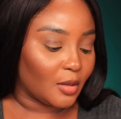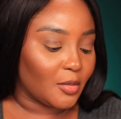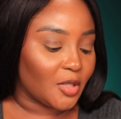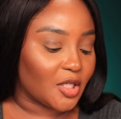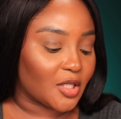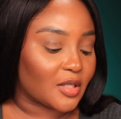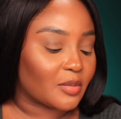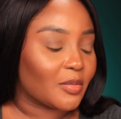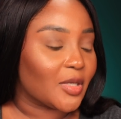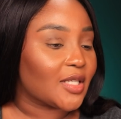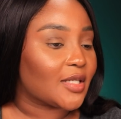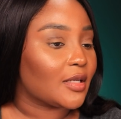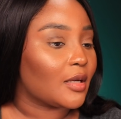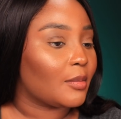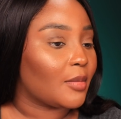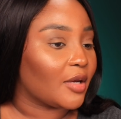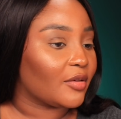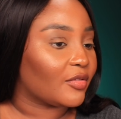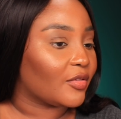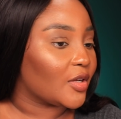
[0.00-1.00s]
let me just mess up
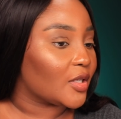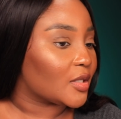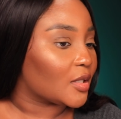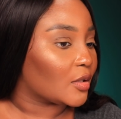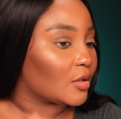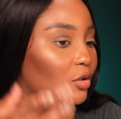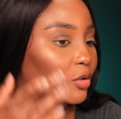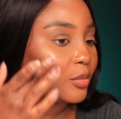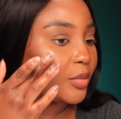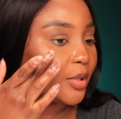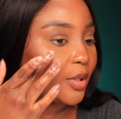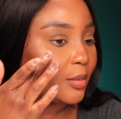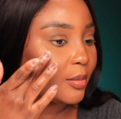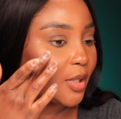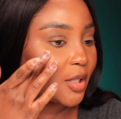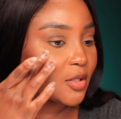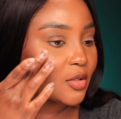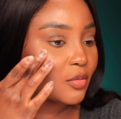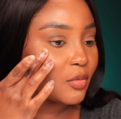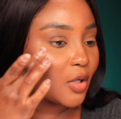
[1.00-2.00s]
my face a little bit. I'm
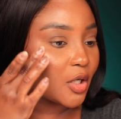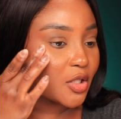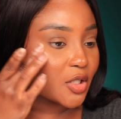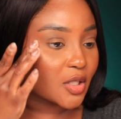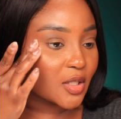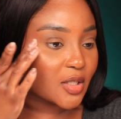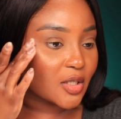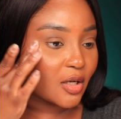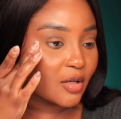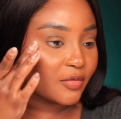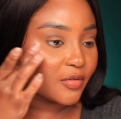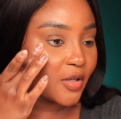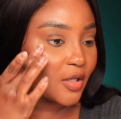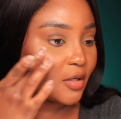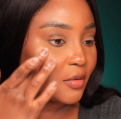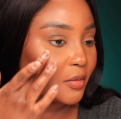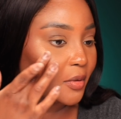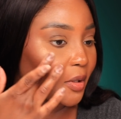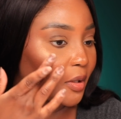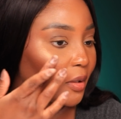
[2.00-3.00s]
about to wash this off
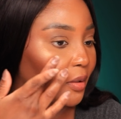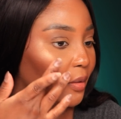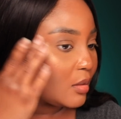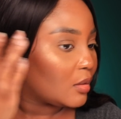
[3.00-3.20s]
anyway.